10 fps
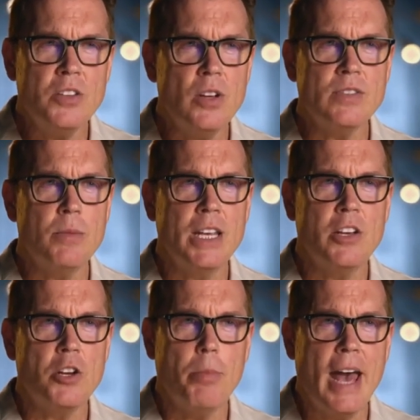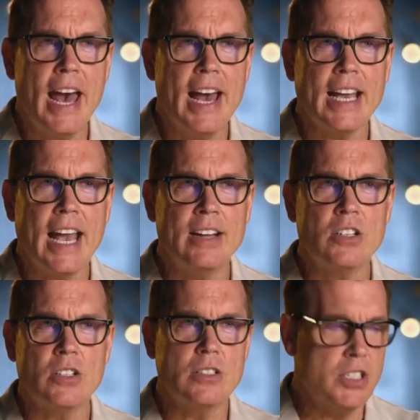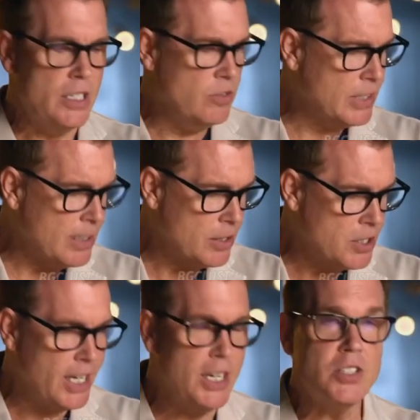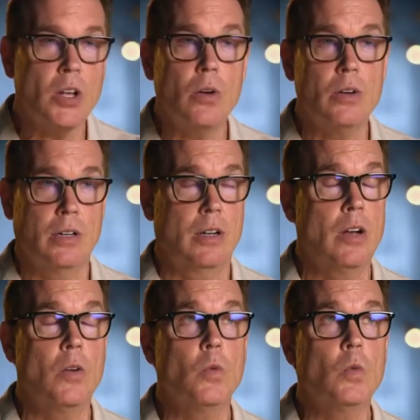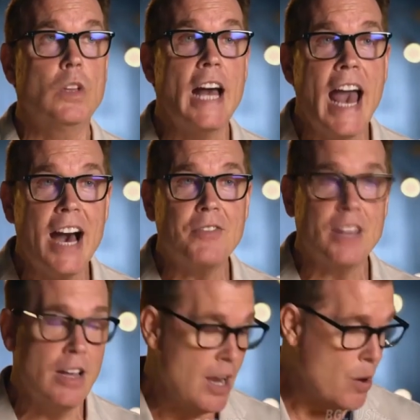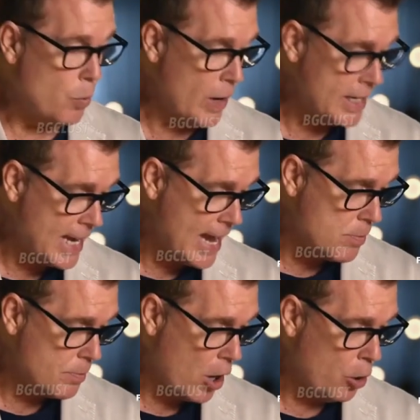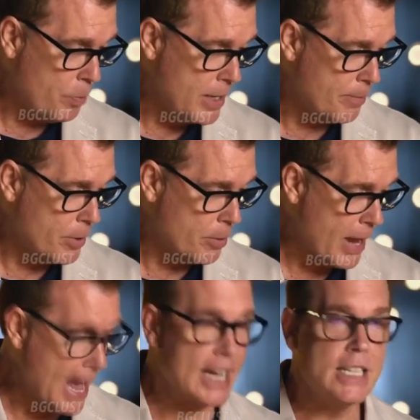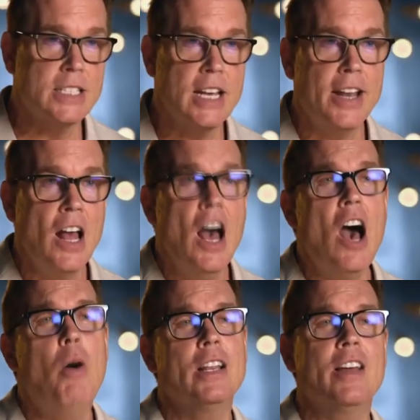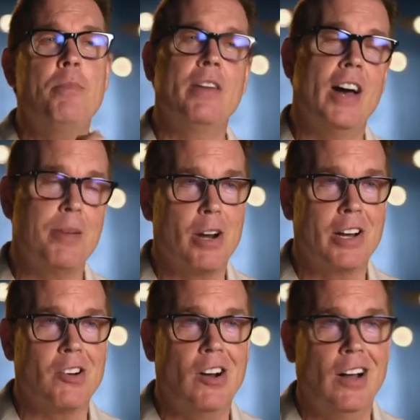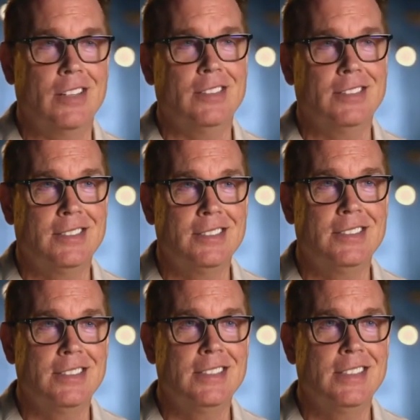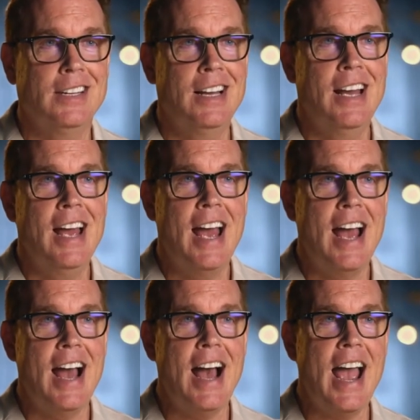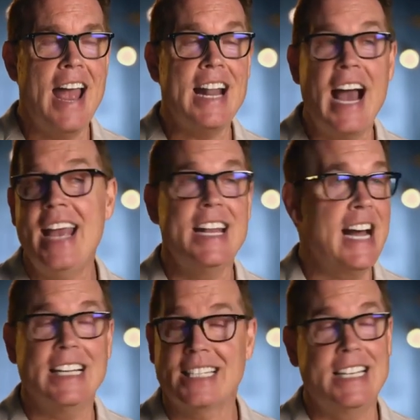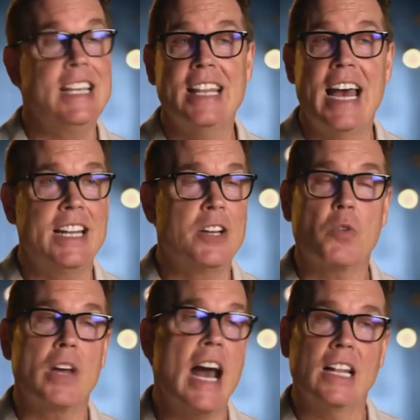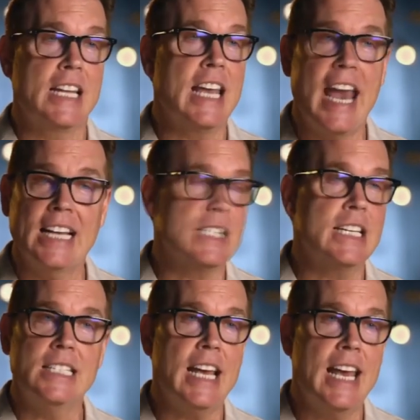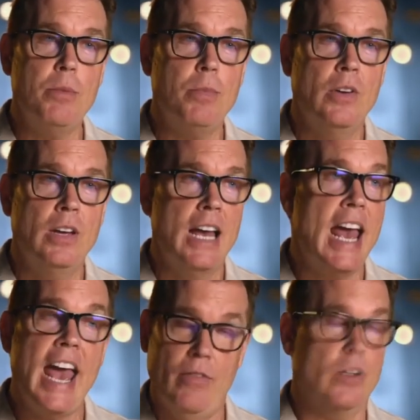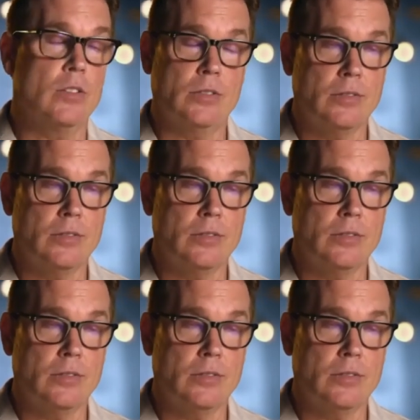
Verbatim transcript: Do you have something in your bag?" And she let, she laughed went down, opened up her bag, and said, Oh, I left my vibrator on. And I had not seen that in a reality casting tape ever.